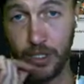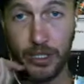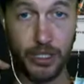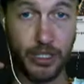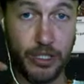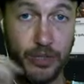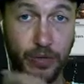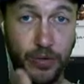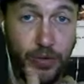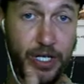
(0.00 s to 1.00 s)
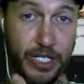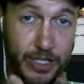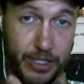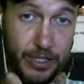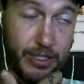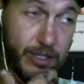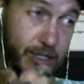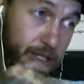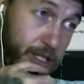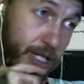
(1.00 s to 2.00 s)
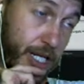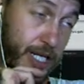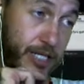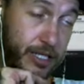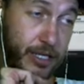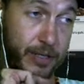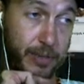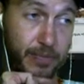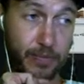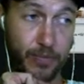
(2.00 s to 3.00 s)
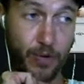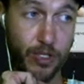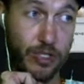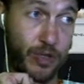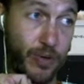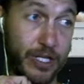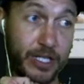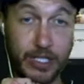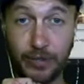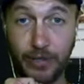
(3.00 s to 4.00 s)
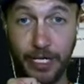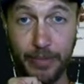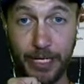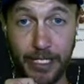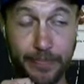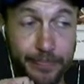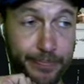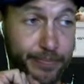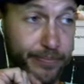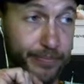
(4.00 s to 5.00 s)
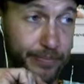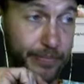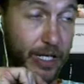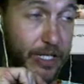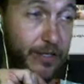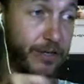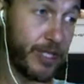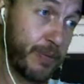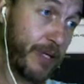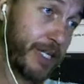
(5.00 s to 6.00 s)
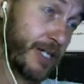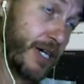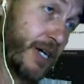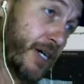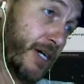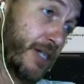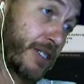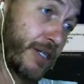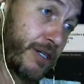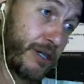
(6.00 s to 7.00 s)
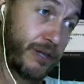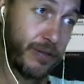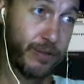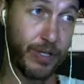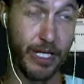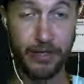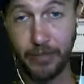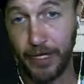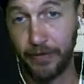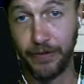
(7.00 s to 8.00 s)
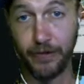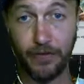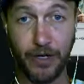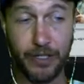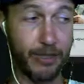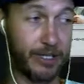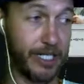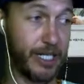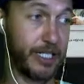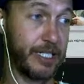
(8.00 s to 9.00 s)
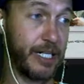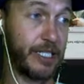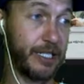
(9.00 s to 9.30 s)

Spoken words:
this is the real reason that I wanted to run the Skilled Animator in the first place. So when it leaves the battlefield, 5 damage to any target.